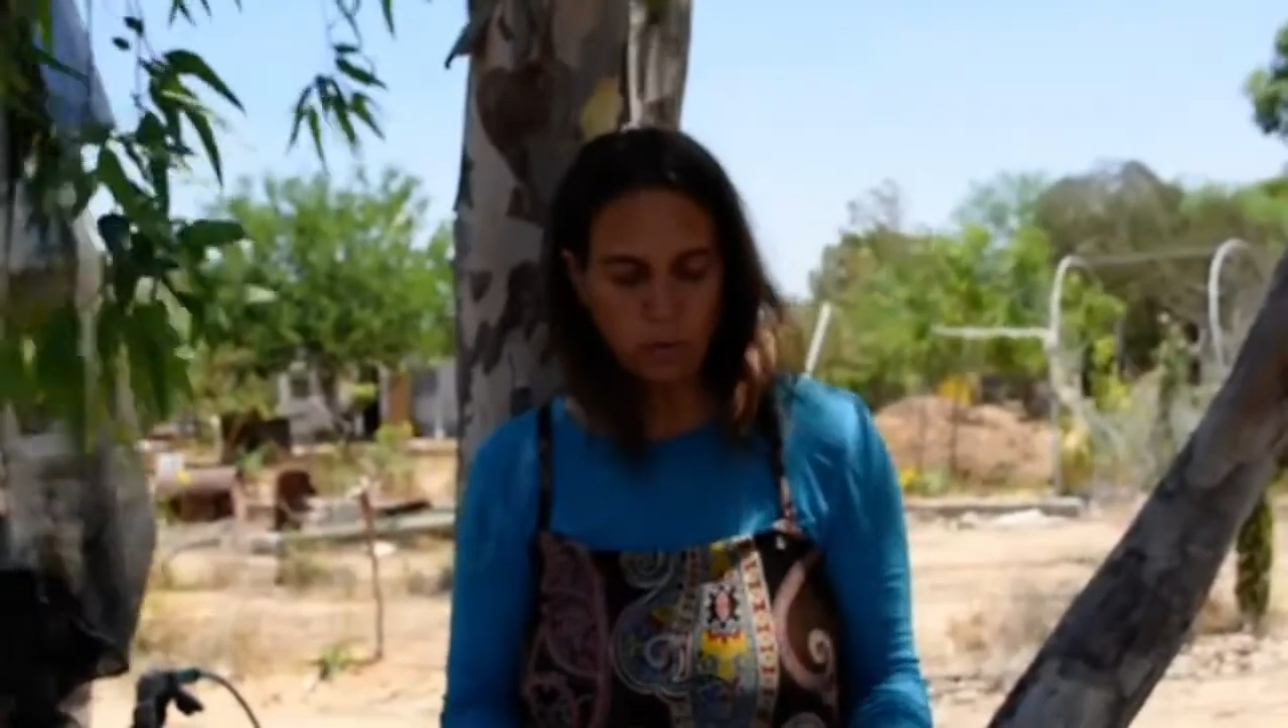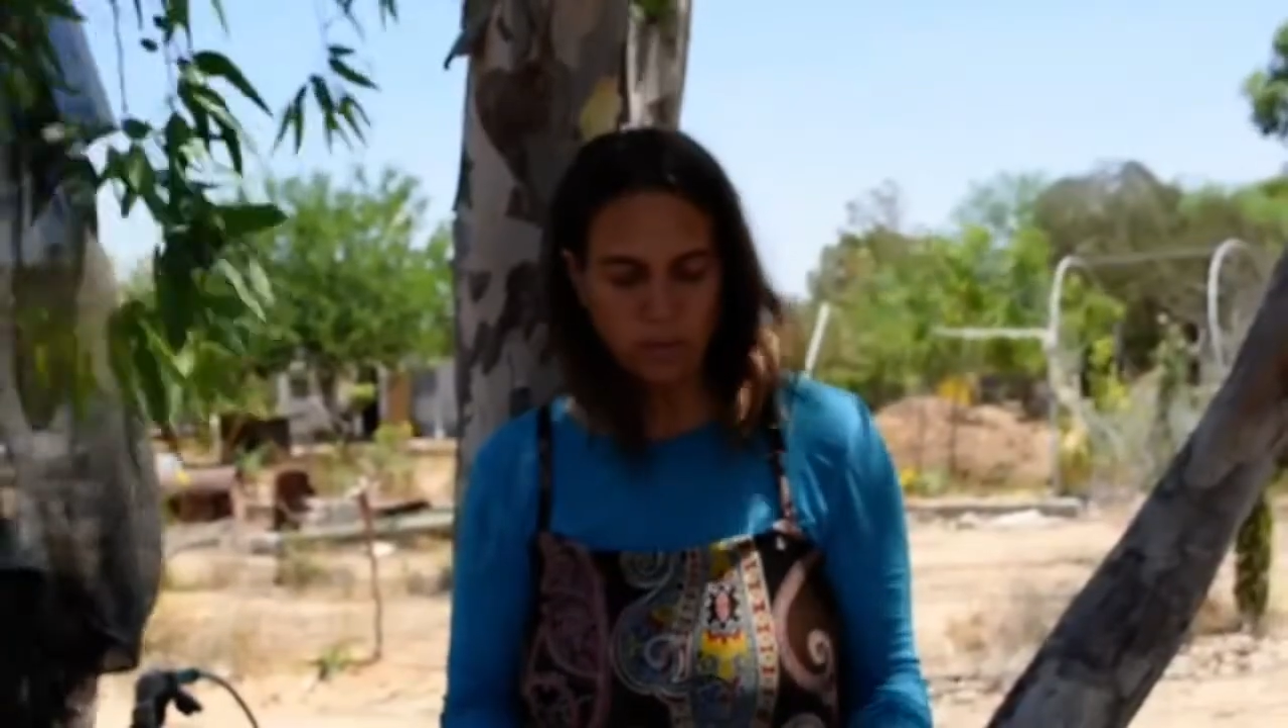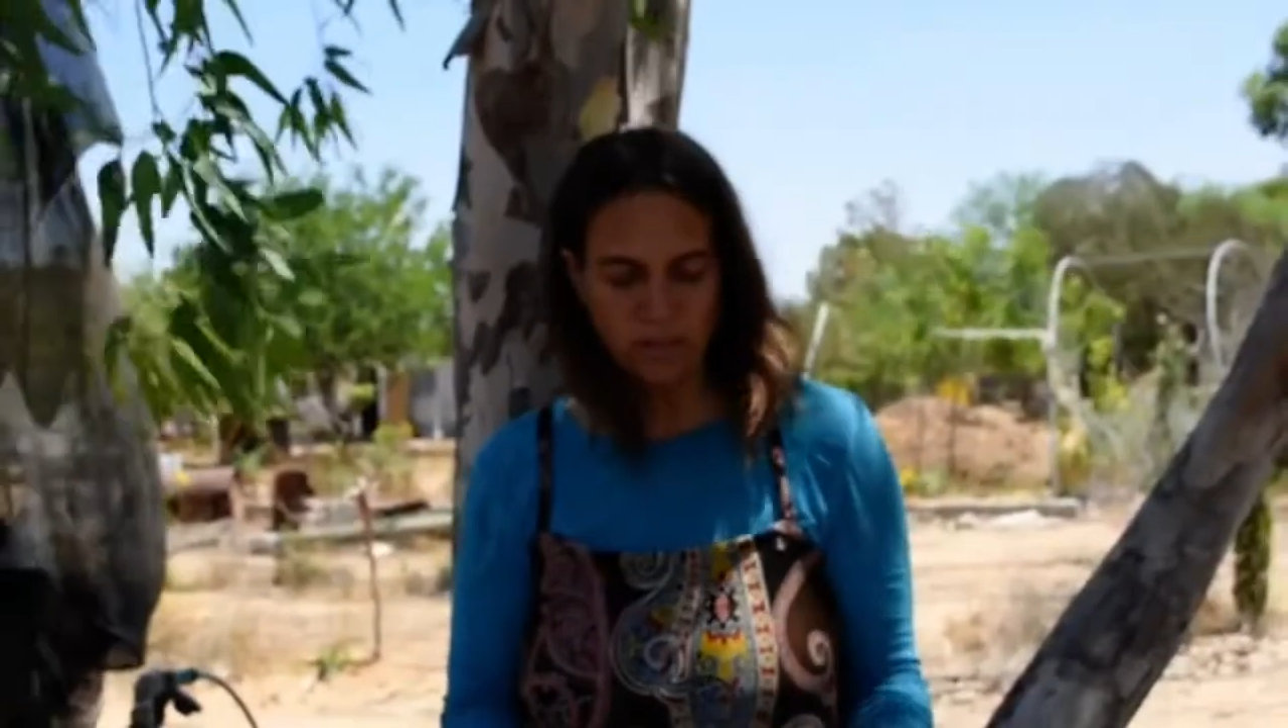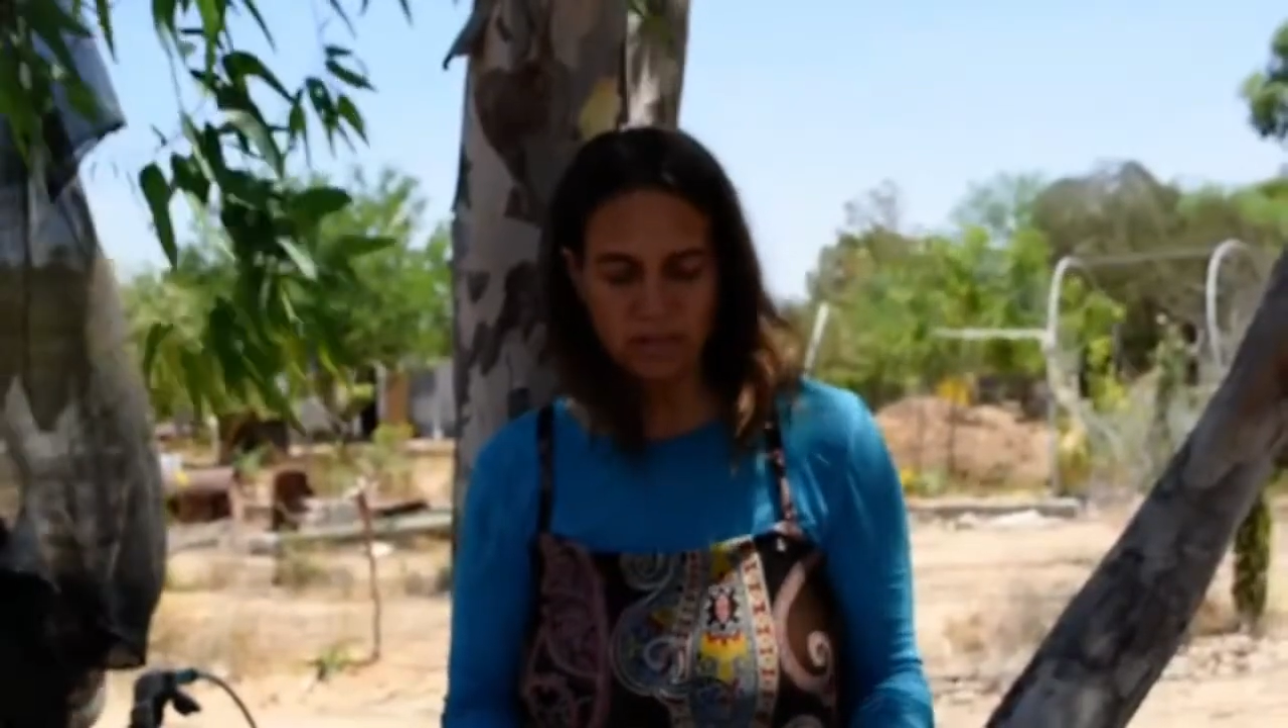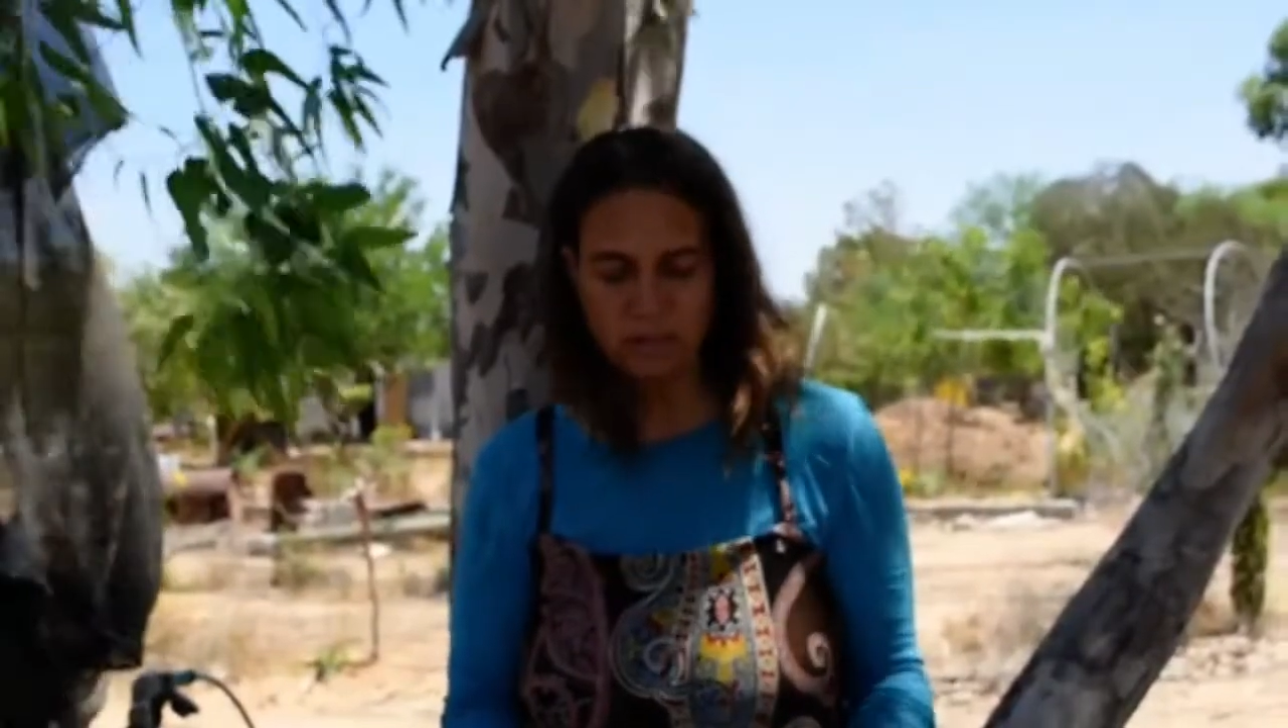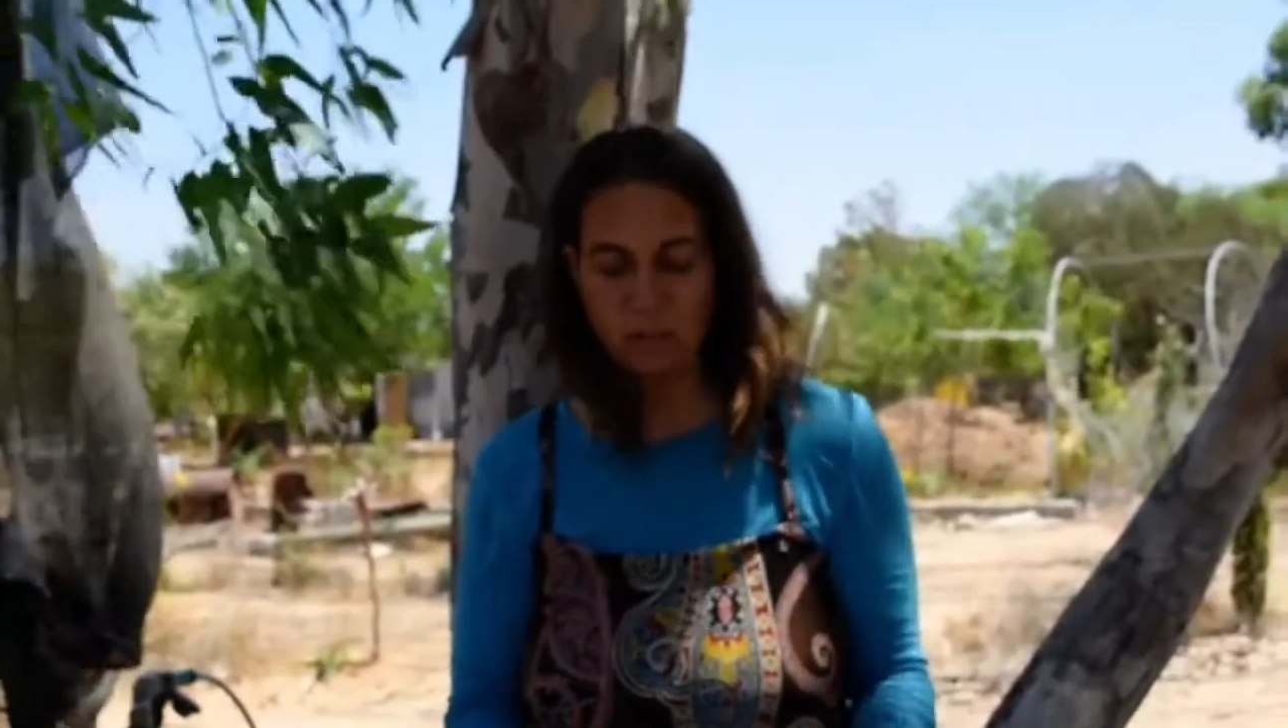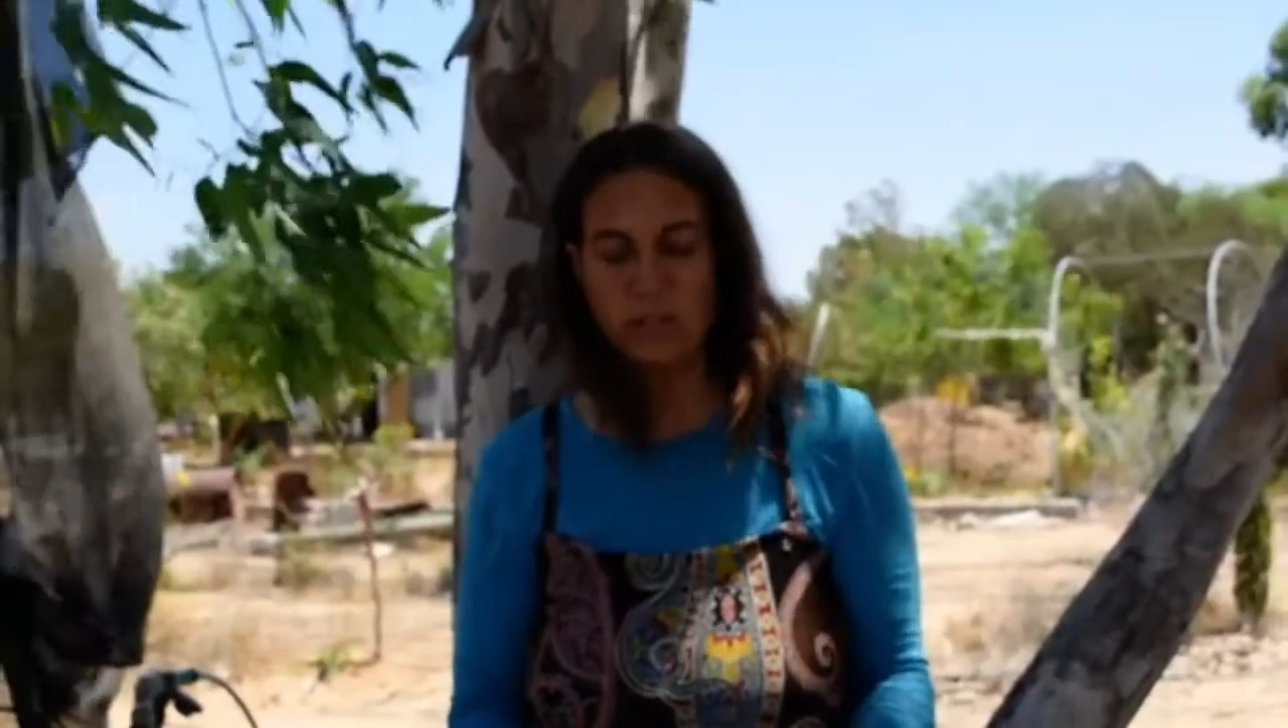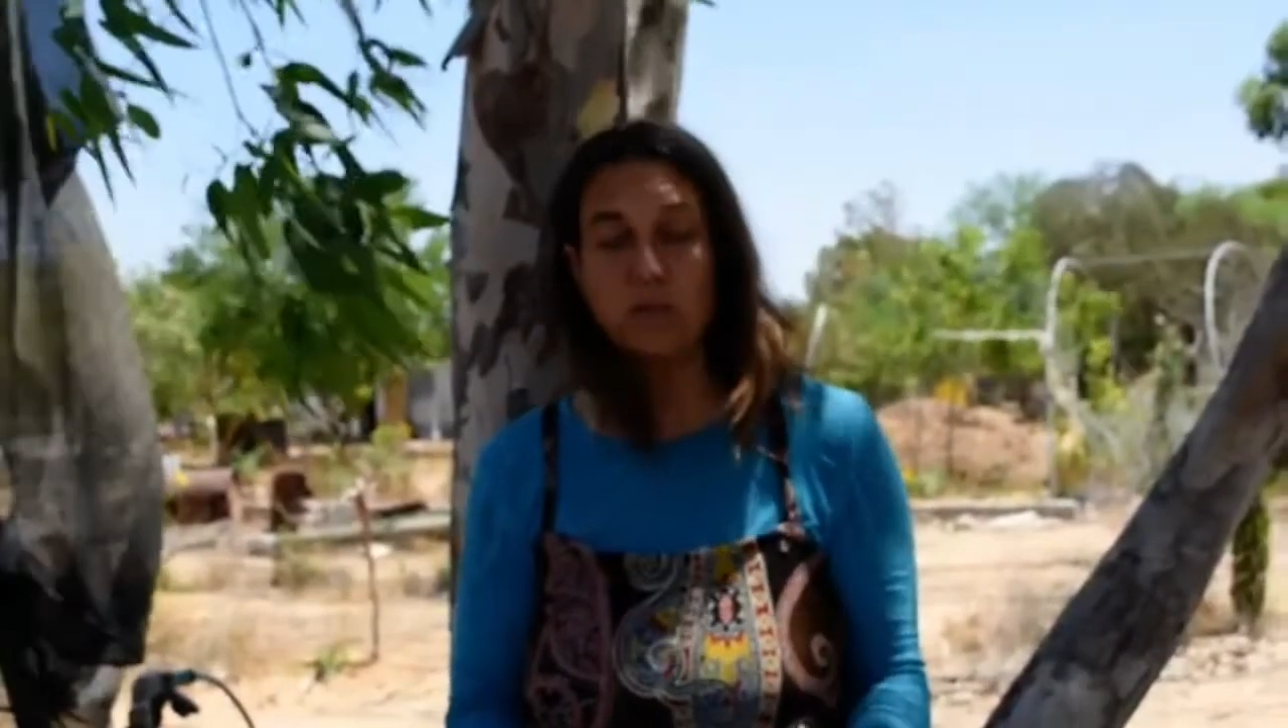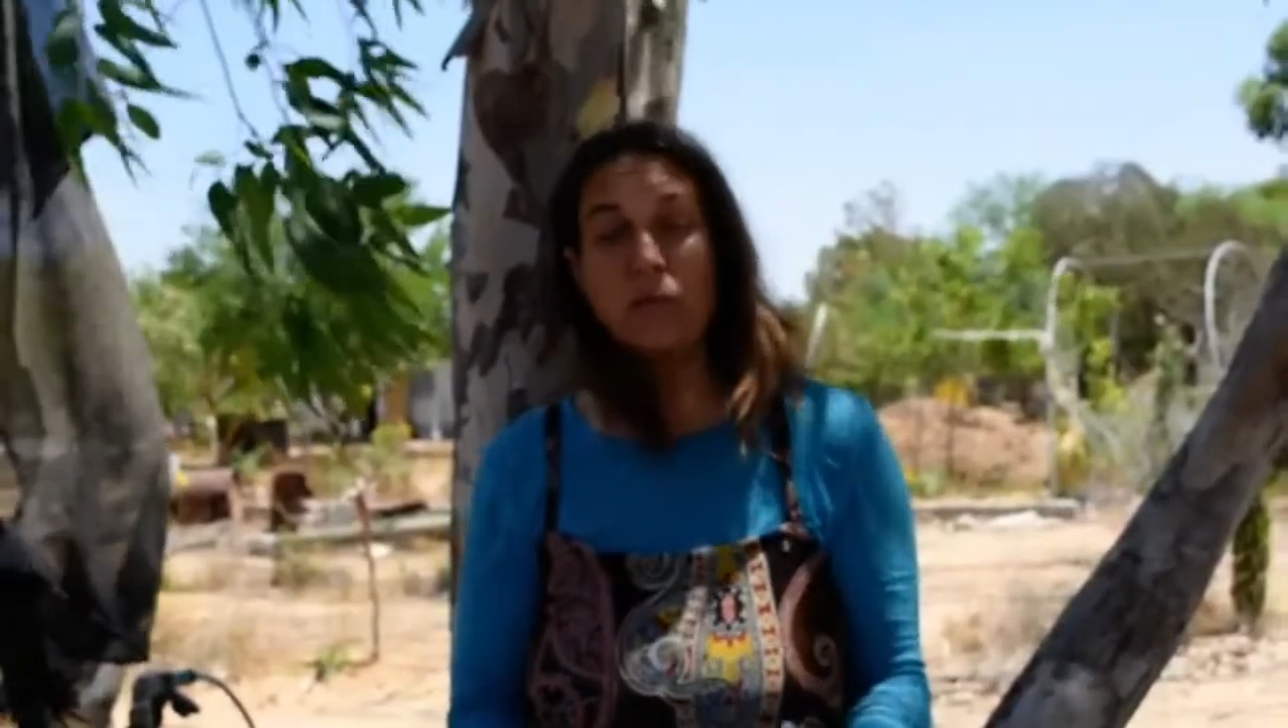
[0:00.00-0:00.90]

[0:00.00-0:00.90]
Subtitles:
Yahud,